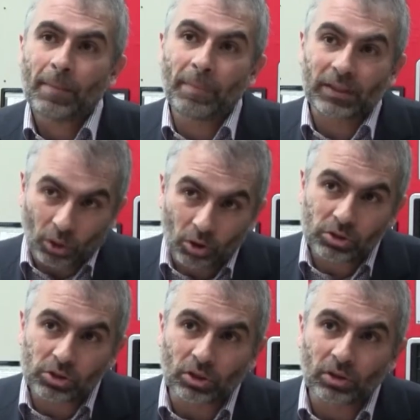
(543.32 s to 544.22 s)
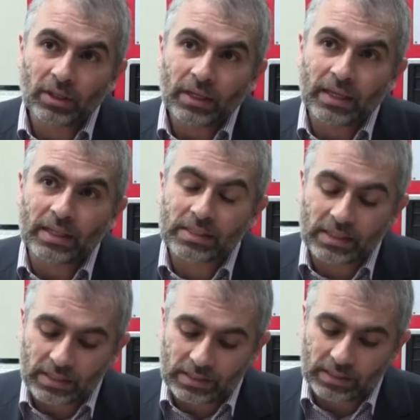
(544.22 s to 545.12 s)
but also it
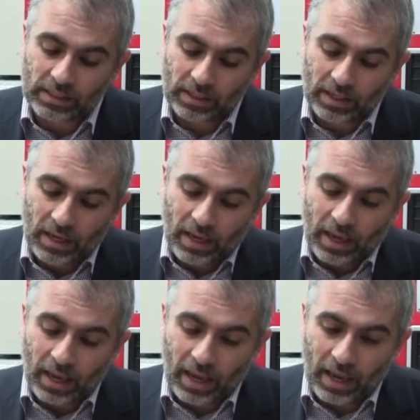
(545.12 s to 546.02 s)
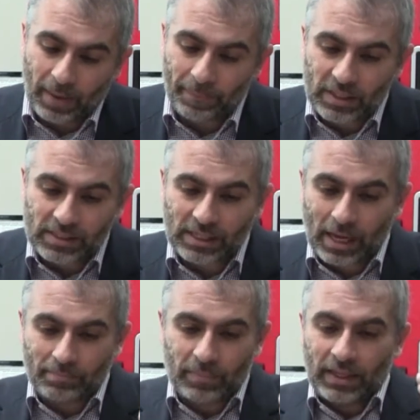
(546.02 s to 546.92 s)
sees can
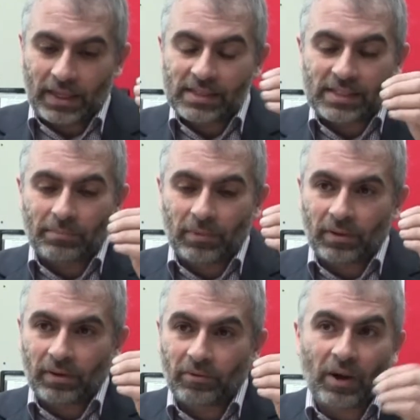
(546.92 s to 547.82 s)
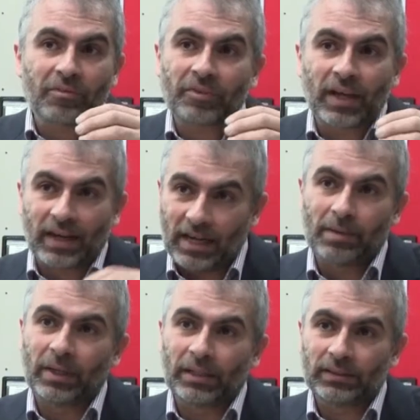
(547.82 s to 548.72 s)
see some graphical
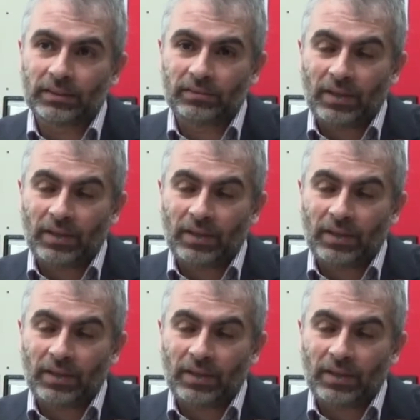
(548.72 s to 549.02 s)
element